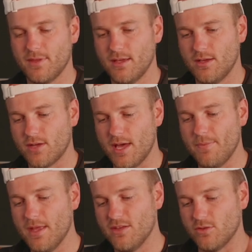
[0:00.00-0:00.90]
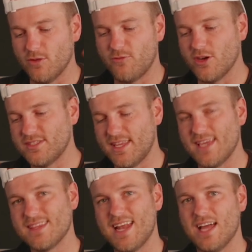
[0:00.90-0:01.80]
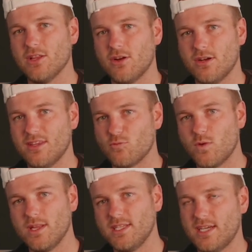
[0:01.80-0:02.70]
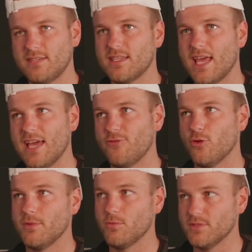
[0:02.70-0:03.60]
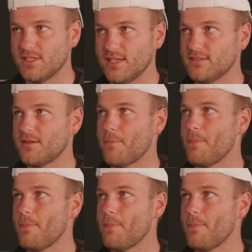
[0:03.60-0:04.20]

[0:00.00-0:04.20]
Okay. So the first thing that I learned that really changed the game for me was this.